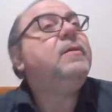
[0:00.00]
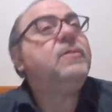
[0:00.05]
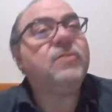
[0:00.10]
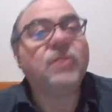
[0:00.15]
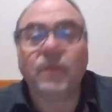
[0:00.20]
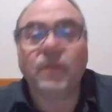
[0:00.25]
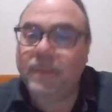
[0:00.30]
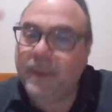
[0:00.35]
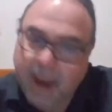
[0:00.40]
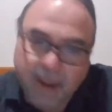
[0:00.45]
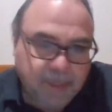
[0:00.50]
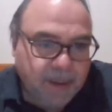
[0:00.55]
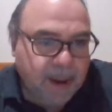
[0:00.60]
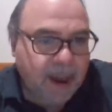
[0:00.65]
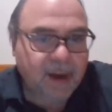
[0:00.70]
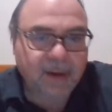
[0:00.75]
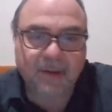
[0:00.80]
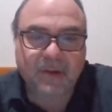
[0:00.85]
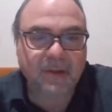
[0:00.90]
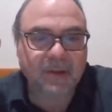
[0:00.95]
So Pat
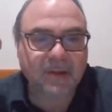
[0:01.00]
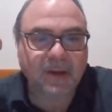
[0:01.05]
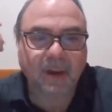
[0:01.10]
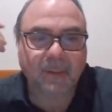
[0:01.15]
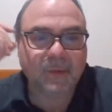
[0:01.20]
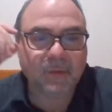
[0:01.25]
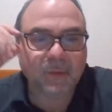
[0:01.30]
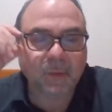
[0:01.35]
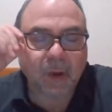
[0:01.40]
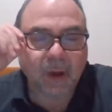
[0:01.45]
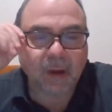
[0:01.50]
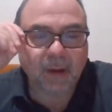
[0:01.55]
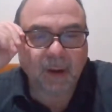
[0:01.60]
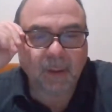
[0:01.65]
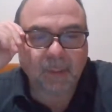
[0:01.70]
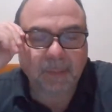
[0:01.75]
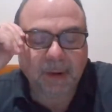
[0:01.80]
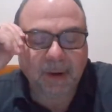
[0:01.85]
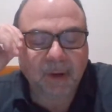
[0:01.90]
Patterson comes walking up.